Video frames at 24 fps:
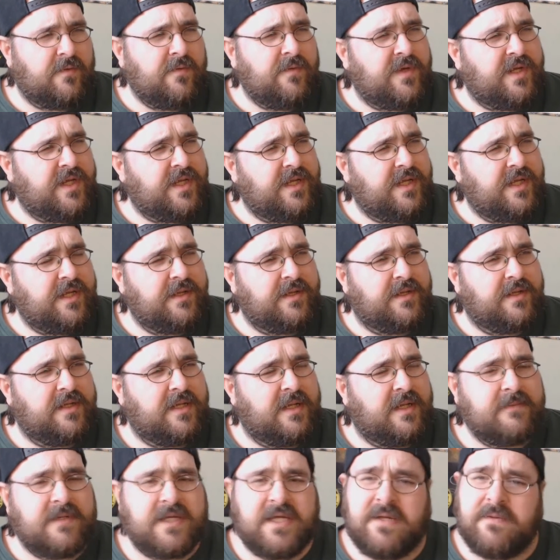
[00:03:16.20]
Throat hit,
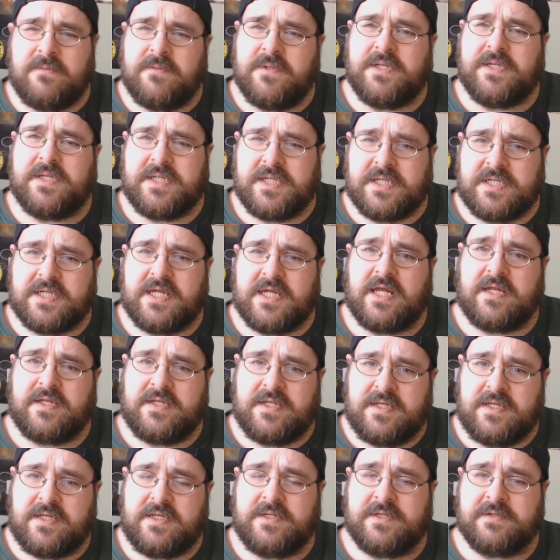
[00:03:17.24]
I'm going to give it a 6 out
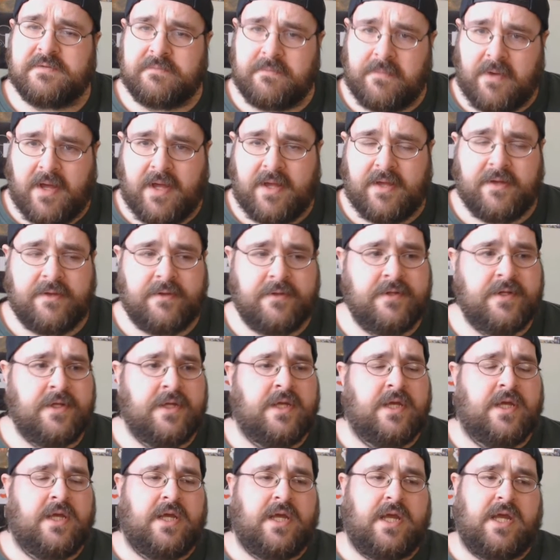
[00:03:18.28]
of 10. It's mild.
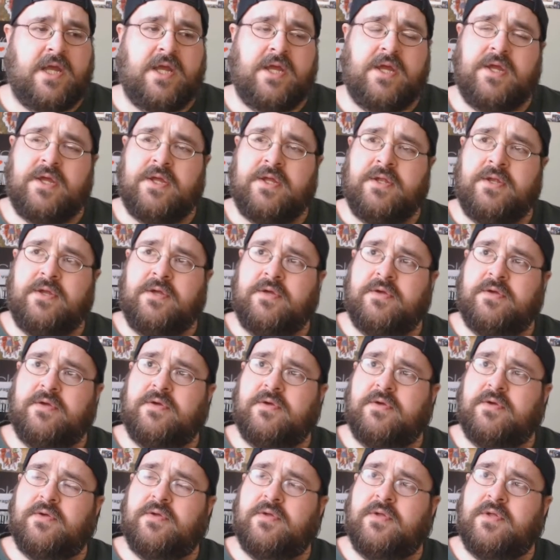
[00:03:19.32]
And
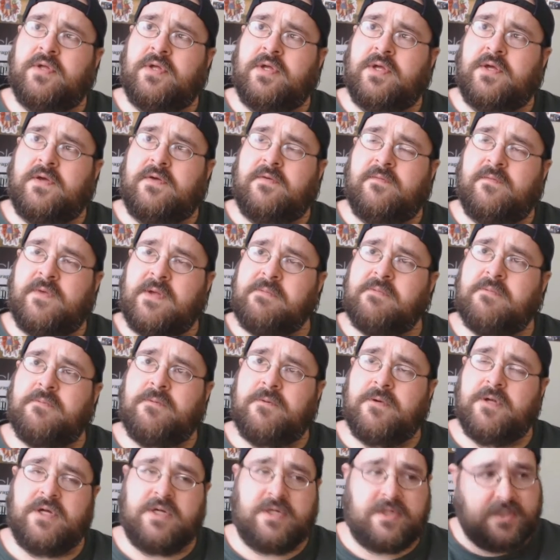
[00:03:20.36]
vapor
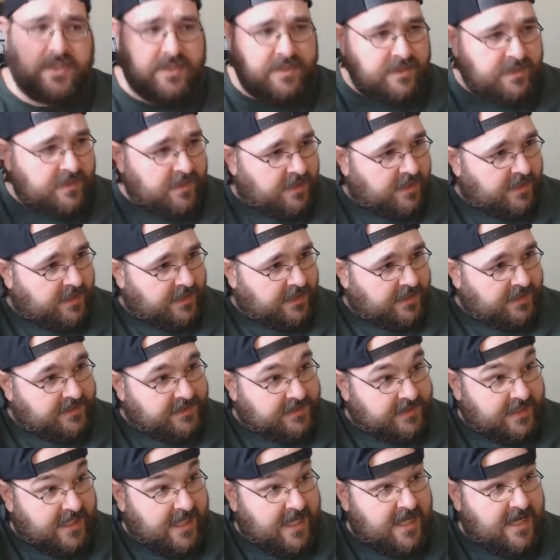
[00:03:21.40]
production
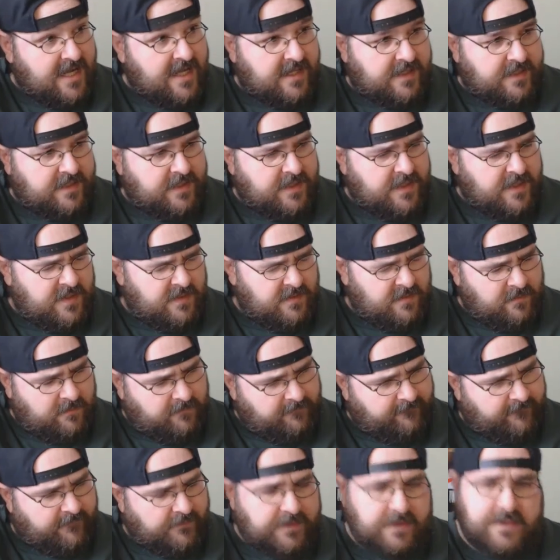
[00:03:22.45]
is a 9 out of 10
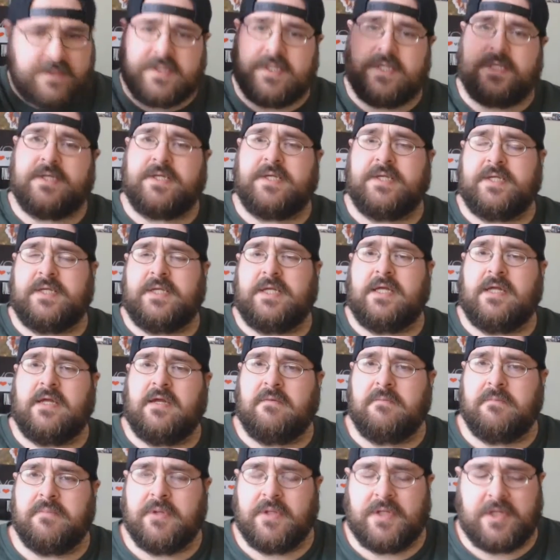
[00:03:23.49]
for
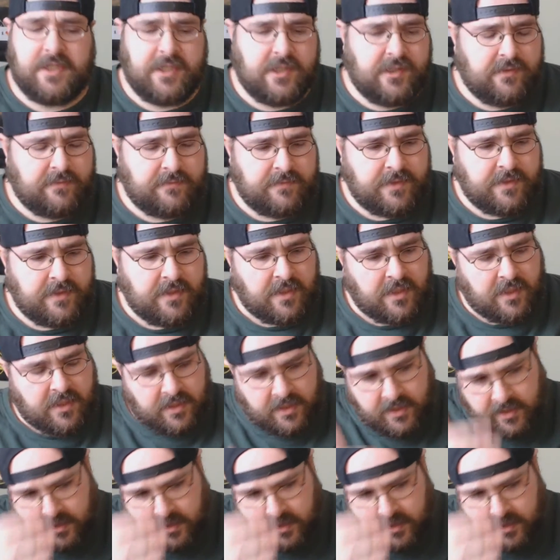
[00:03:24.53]
consistency and plenty of it.